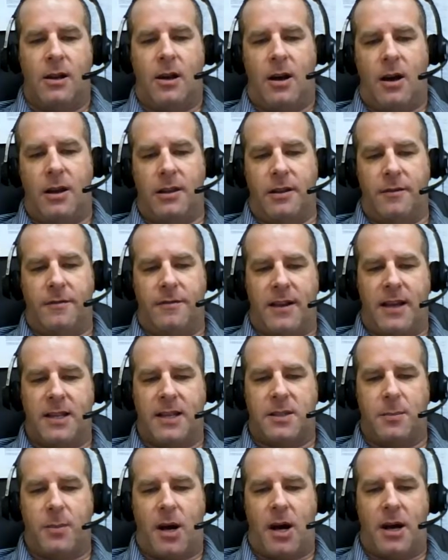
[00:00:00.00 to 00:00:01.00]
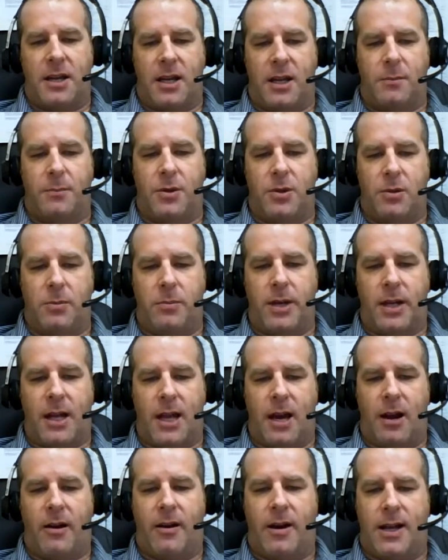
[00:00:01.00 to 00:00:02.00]
on the face, body, and pubic
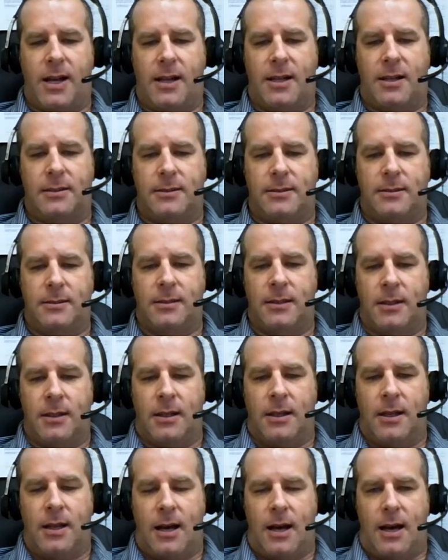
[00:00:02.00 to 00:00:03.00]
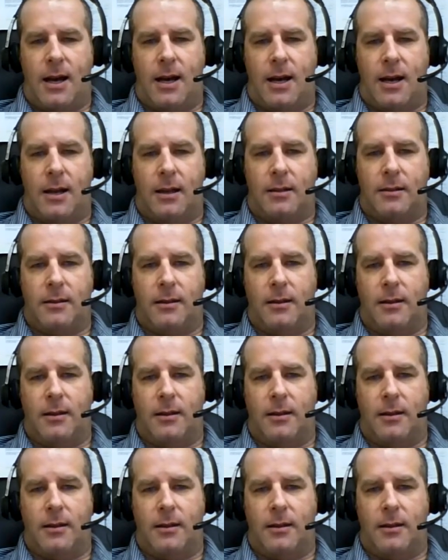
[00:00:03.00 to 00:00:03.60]
areas uh,